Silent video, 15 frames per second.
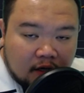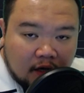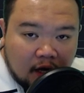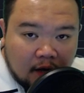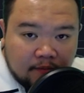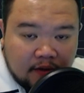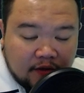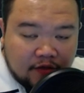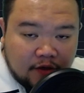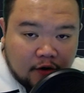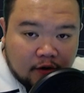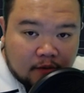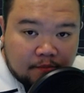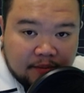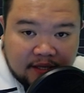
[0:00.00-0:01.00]
on um,
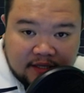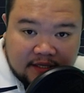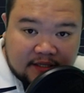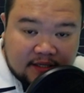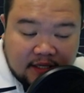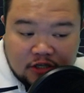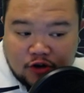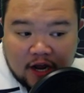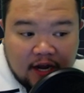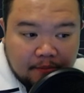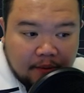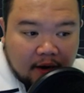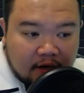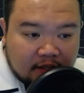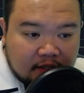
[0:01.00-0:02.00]
Ethereum BTC
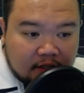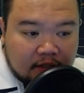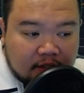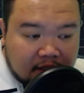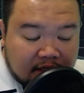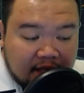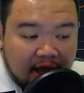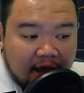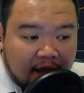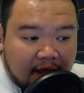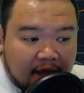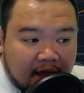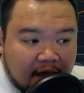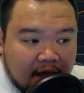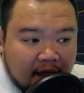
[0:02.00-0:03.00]
trading pair
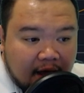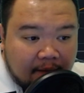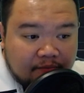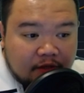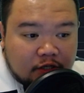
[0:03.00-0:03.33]
today